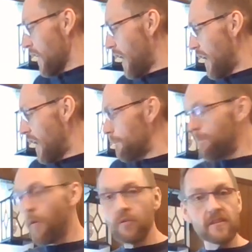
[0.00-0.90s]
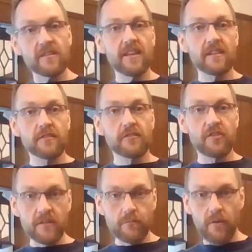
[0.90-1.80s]
boneless, skinless
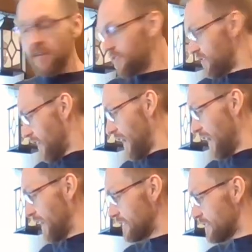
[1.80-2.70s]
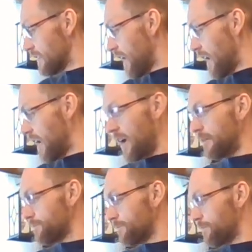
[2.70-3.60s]
chicken breast and
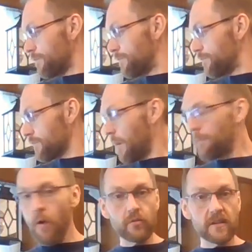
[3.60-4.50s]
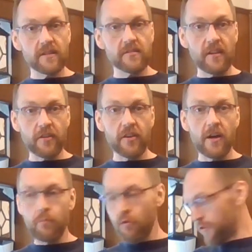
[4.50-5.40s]
boneless center
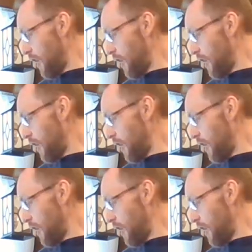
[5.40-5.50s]
cut pork